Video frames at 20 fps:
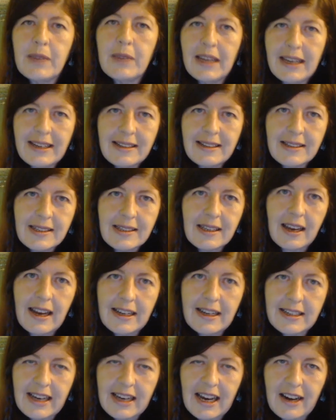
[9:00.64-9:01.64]
from the
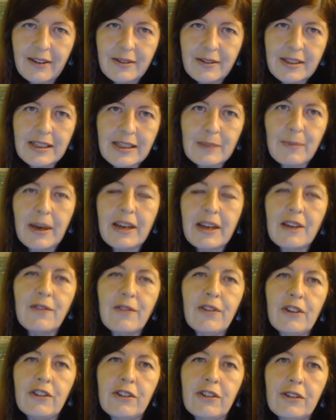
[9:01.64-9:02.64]
inside out is
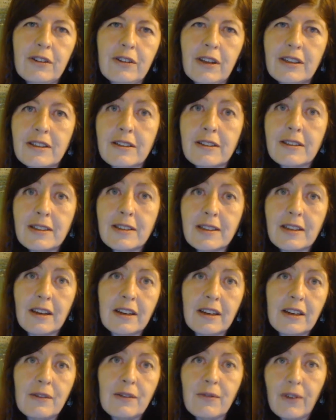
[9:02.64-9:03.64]
beneficial under the
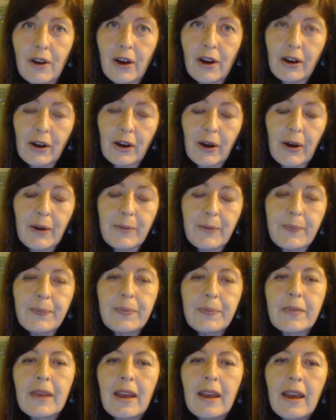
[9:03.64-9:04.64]
Sun in Virgo.
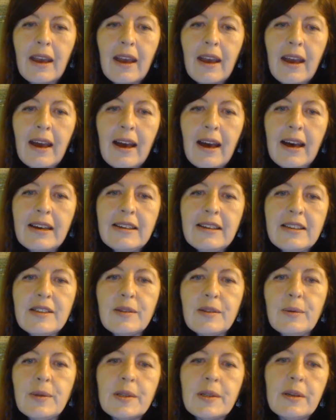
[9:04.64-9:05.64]
And
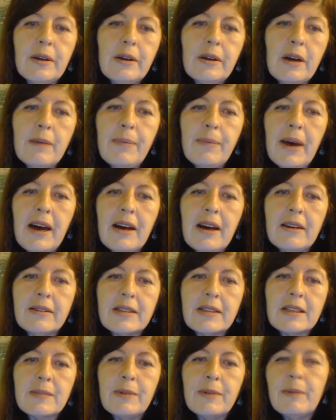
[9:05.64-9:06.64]
it's also
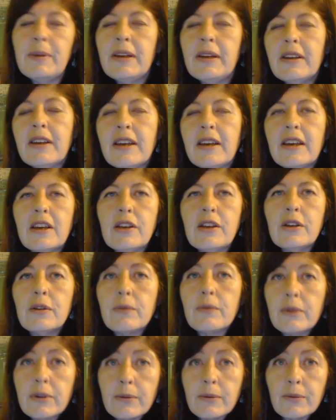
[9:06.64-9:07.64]
about maybe looking at
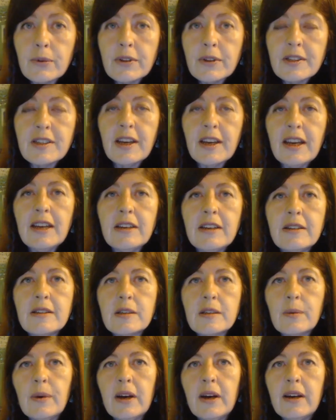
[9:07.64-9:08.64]
your routine
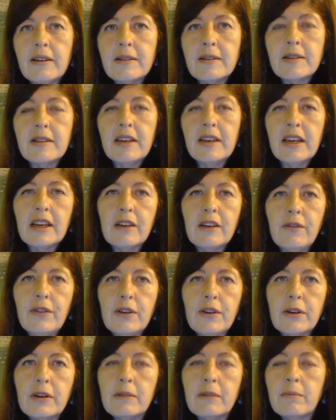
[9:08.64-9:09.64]
as well, seeing
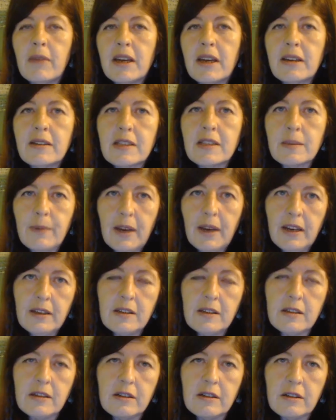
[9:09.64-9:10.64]
if you can make
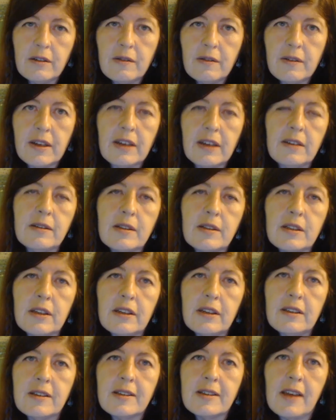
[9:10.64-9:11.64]
space to do things
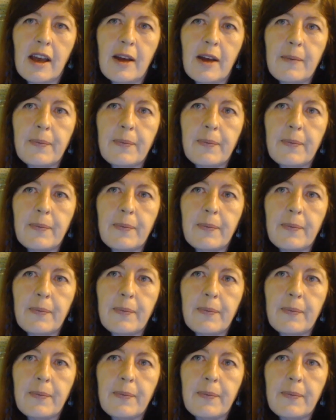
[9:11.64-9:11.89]
that